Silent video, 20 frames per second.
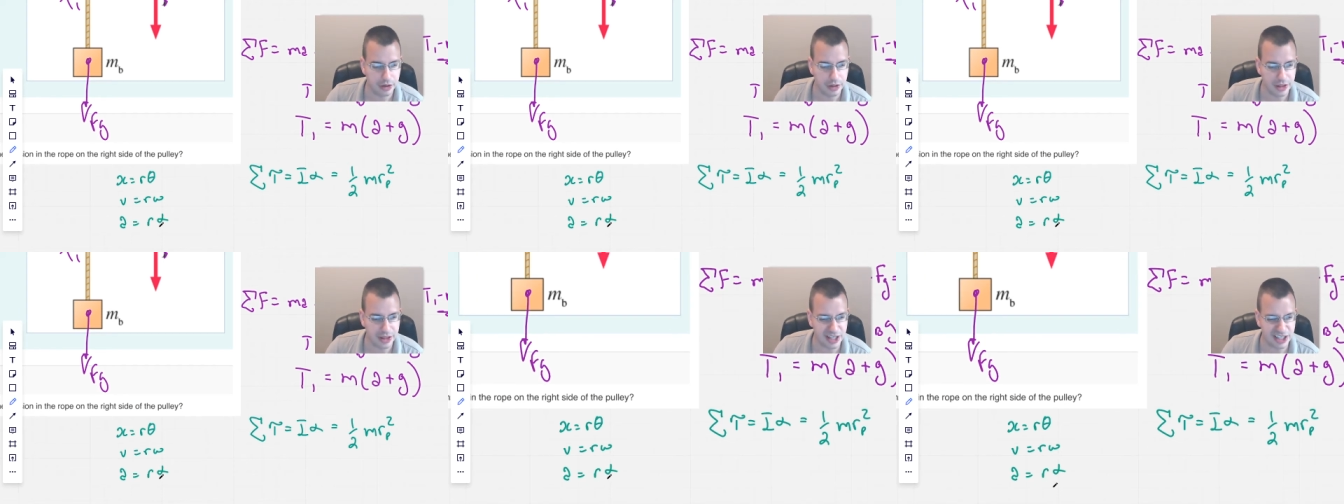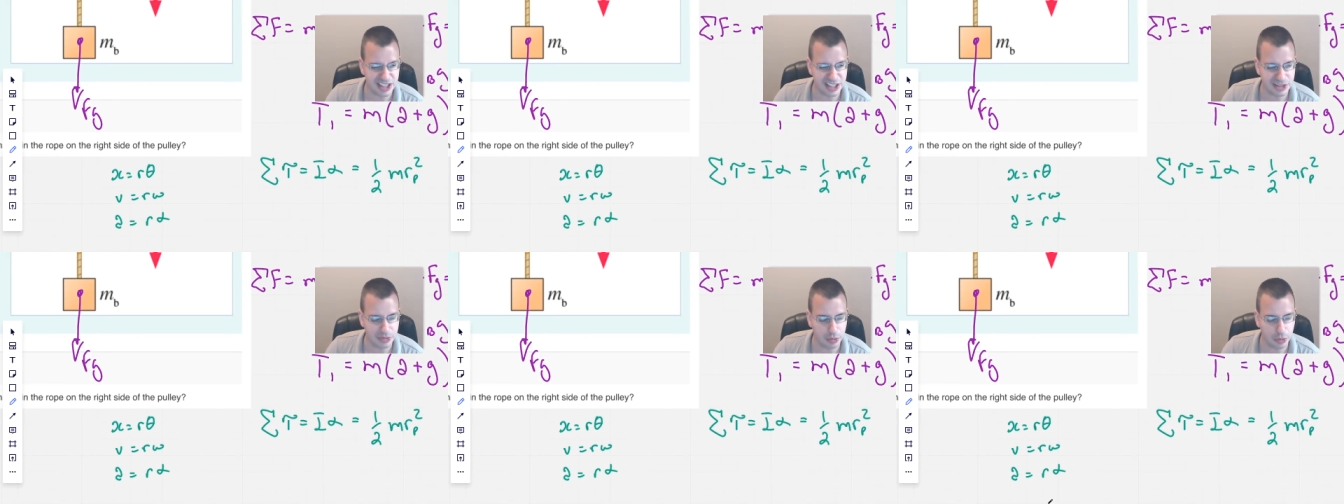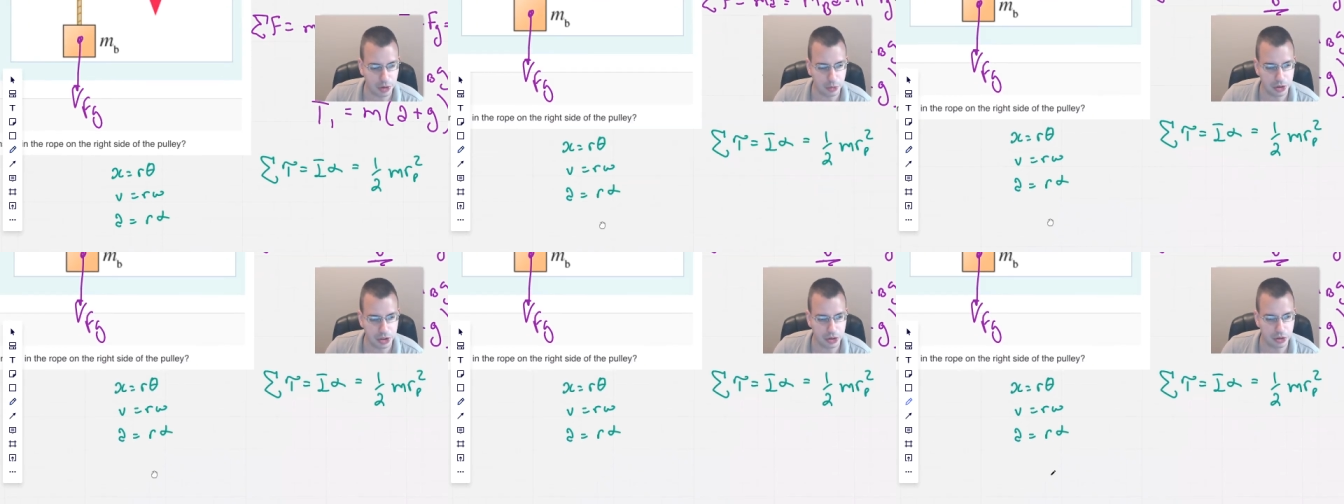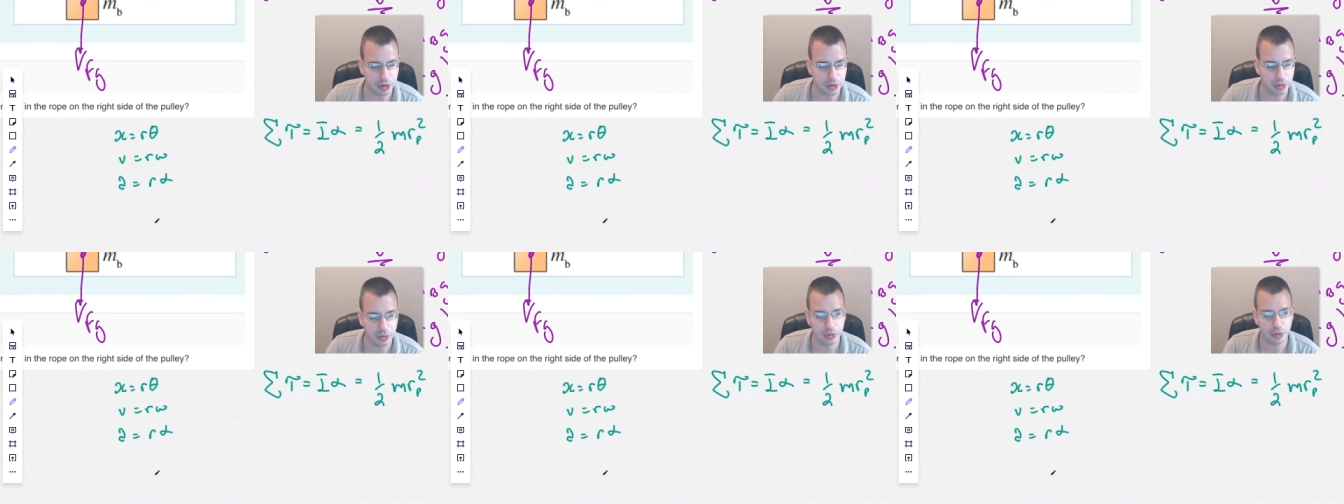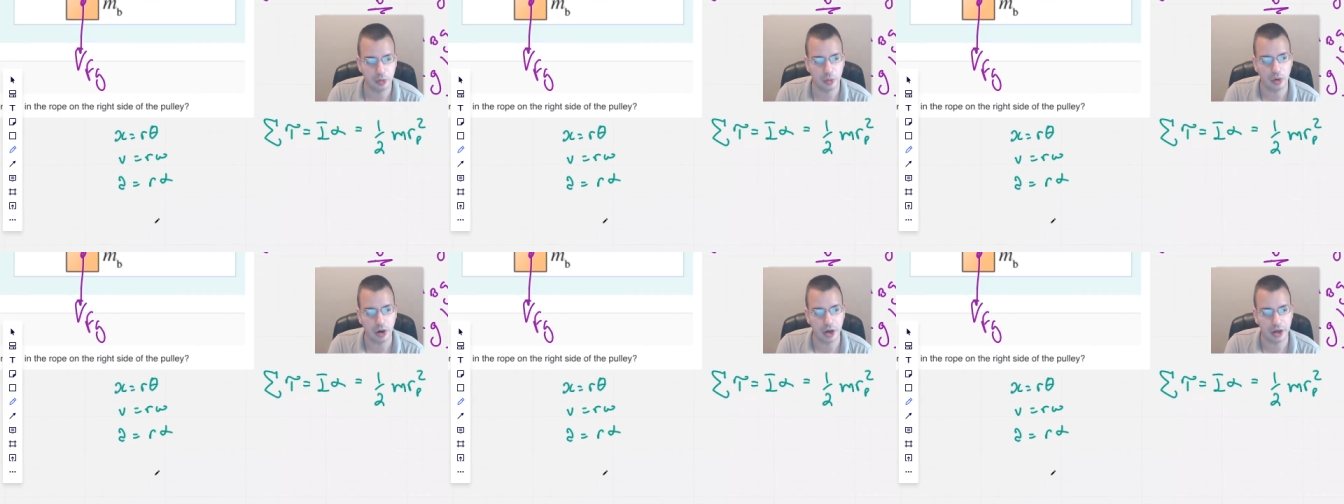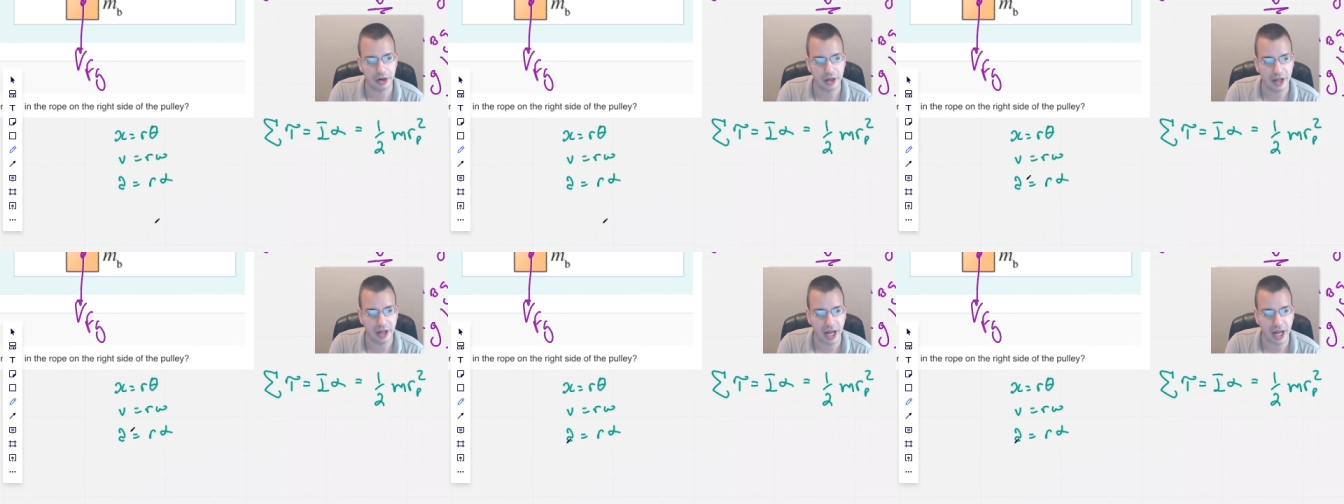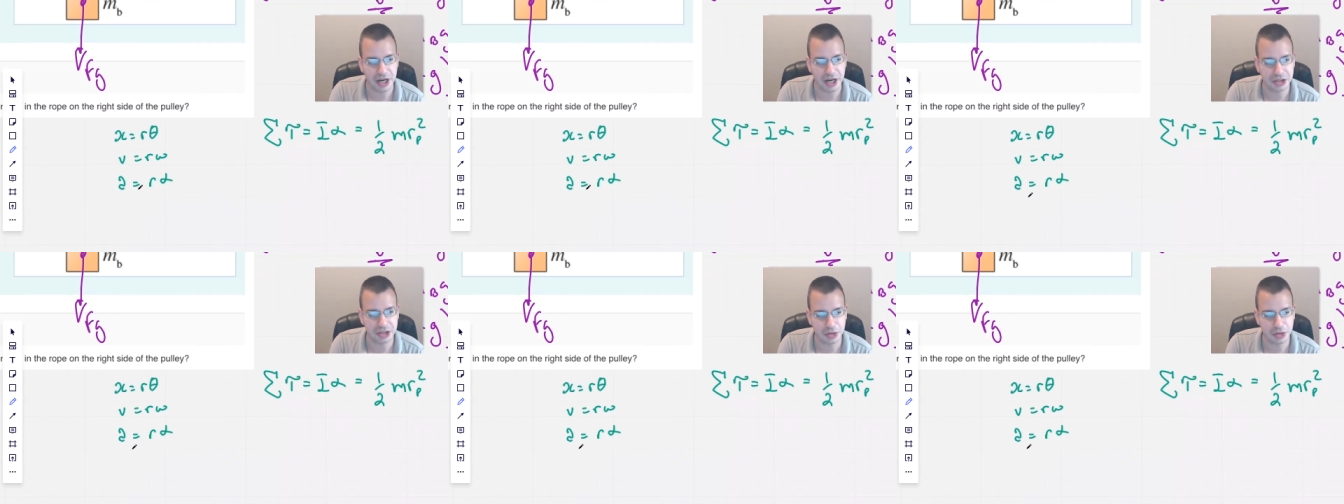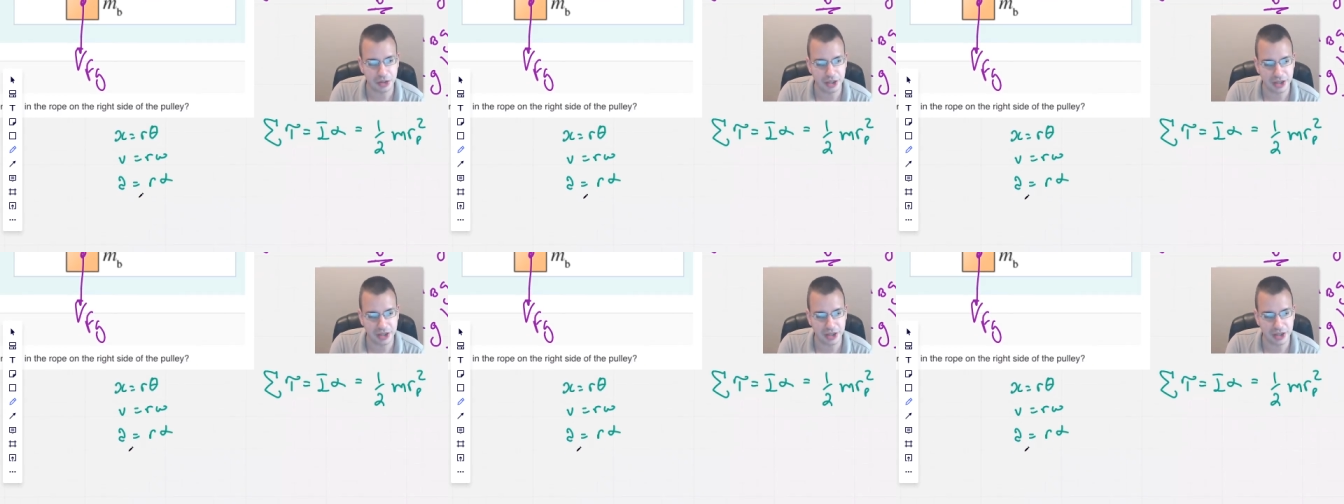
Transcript: And this is the one we do. One, I just do it